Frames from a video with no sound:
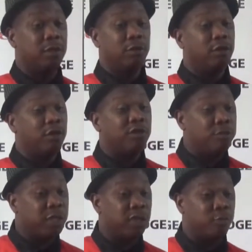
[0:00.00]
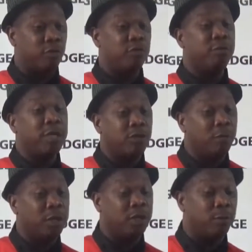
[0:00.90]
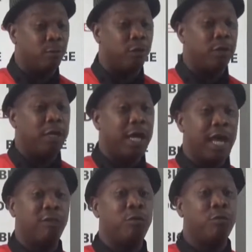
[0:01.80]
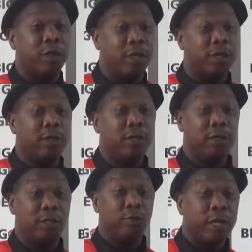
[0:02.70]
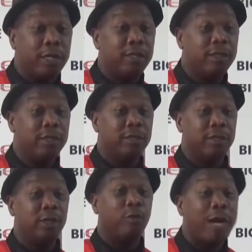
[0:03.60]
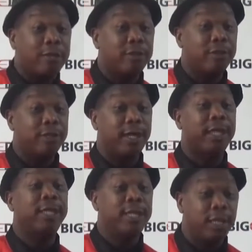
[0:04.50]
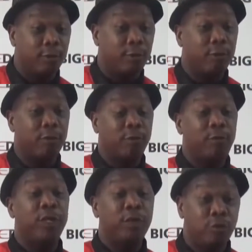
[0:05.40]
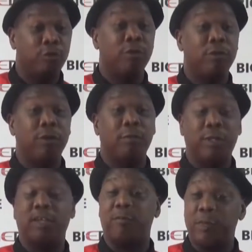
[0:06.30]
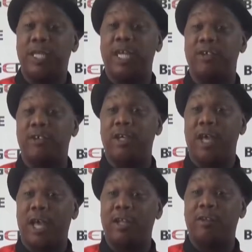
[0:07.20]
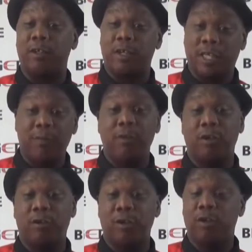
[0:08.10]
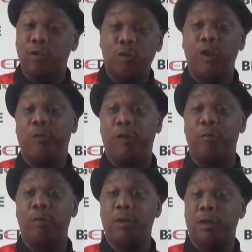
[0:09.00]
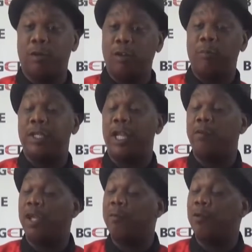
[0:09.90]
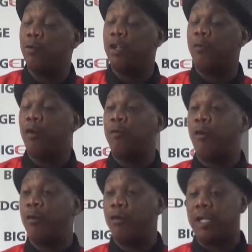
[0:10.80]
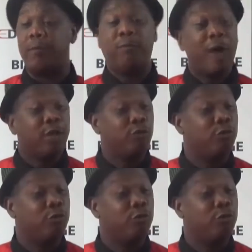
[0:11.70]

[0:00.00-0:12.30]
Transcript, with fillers: not just Big Edge proud, make Dominica proud as we wear the red, the white, and the yellow, feeling good because Big Edge has given us uniform, something that we have been looking for for a long time. Thank